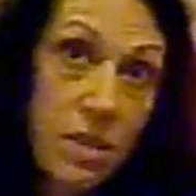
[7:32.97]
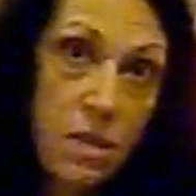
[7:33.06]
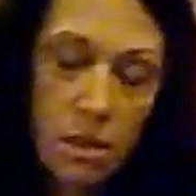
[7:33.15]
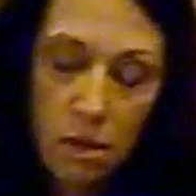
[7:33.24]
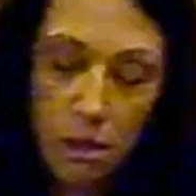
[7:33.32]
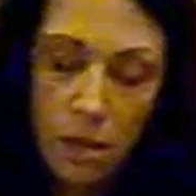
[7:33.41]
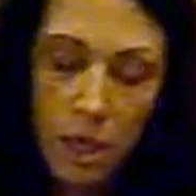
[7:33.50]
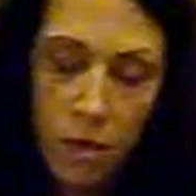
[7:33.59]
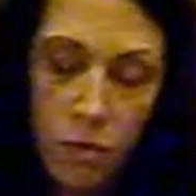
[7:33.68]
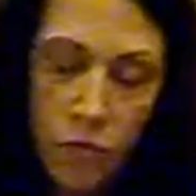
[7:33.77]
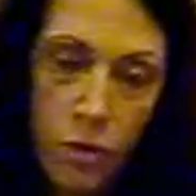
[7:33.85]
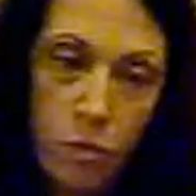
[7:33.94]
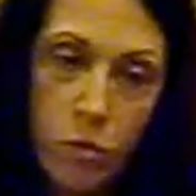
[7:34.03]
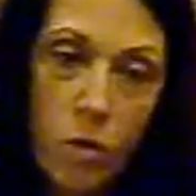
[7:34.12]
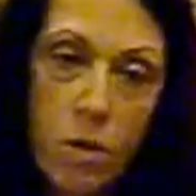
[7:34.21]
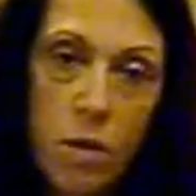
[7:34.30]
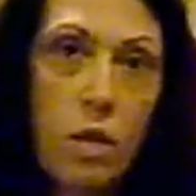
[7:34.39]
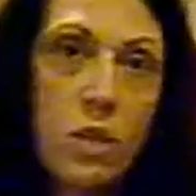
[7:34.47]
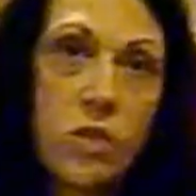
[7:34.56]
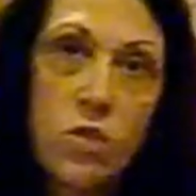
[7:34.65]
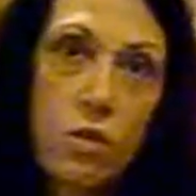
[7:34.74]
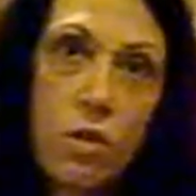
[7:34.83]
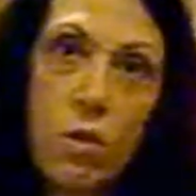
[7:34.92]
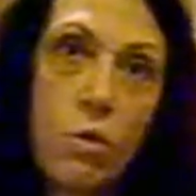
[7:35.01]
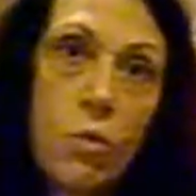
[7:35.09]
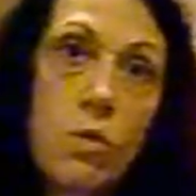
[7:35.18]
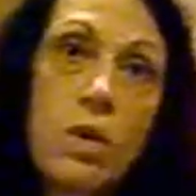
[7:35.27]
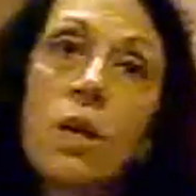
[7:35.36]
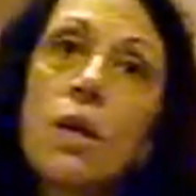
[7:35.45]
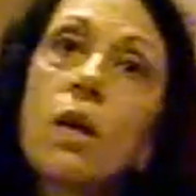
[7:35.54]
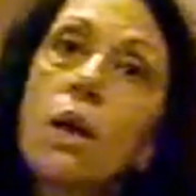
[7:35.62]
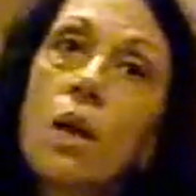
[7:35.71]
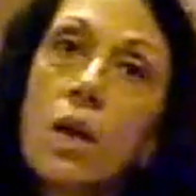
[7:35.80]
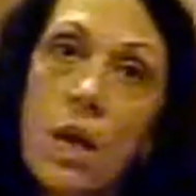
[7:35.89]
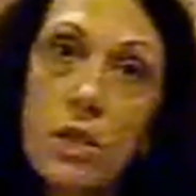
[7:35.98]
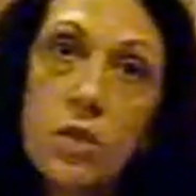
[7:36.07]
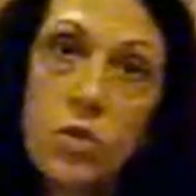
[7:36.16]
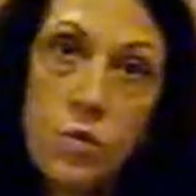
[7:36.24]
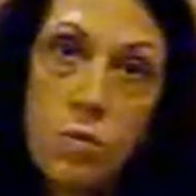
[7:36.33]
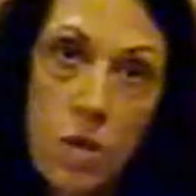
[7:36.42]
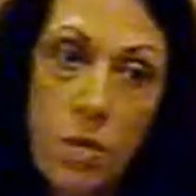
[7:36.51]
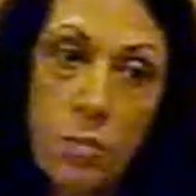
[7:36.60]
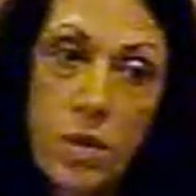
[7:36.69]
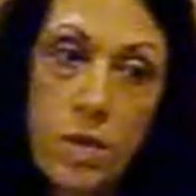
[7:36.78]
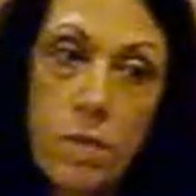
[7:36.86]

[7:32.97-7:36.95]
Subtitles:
This came from Narcostico Costume Company.